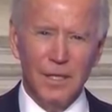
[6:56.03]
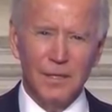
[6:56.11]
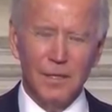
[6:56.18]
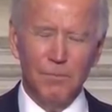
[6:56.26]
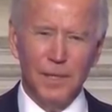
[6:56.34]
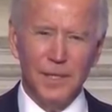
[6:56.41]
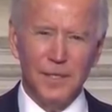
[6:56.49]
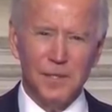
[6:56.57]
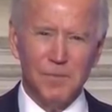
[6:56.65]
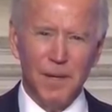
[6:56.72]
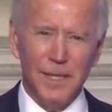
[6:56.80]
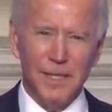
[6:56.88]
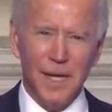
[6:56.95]
to beat this
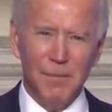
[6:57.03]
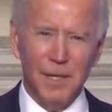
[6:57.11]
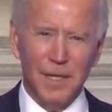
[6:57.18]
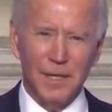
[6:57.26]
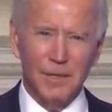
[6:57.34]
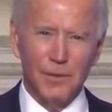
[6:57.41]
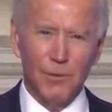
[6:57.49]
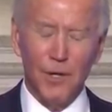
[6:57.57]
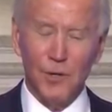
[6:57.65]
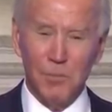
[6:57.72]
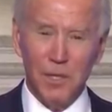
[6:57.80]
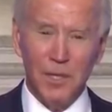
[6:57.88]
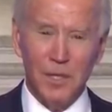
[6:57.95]
pandemic, 300
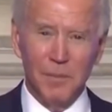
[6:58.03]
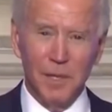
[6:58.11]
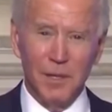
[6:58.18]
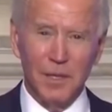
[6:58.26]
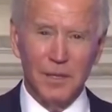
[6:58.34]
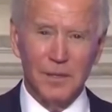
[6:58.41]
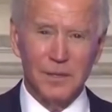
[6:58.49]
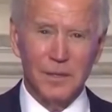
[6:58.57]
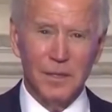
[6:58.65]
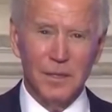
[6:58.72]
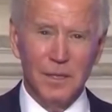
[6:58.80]
million Americans.